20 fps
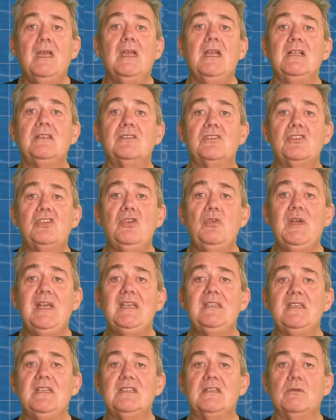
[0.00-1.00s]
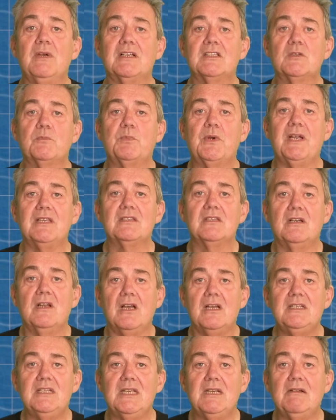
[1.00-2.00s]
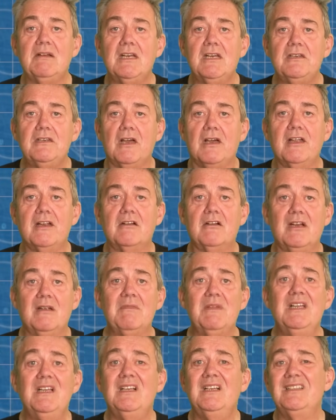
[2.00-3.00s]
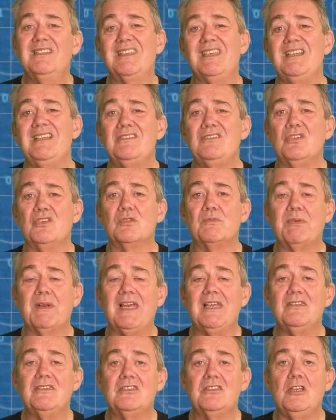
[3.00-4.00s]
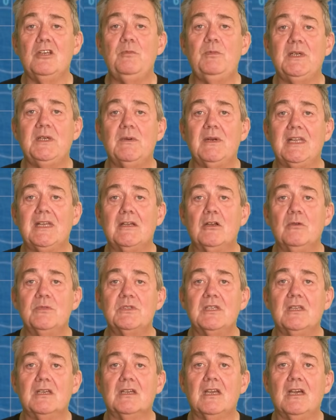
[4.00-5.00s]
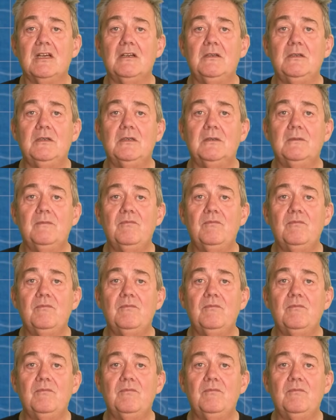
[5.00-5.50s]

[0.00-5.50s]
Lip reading: It's too easy to express an idea in a diagram that is just plain stupid when it comes to the code.